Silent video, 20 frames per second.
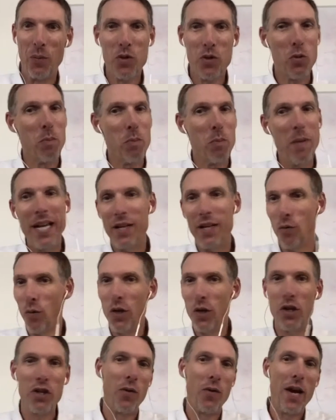which would make a
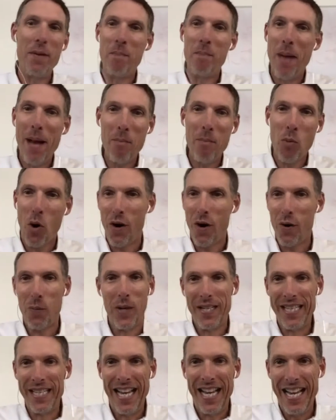really great memoir
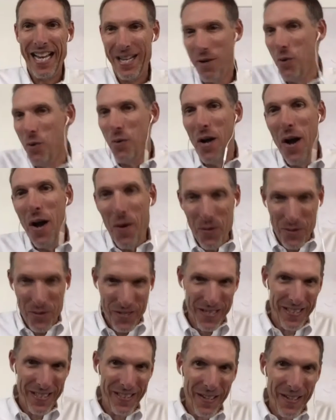one day. Who
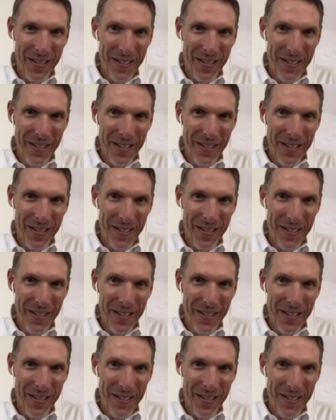knows?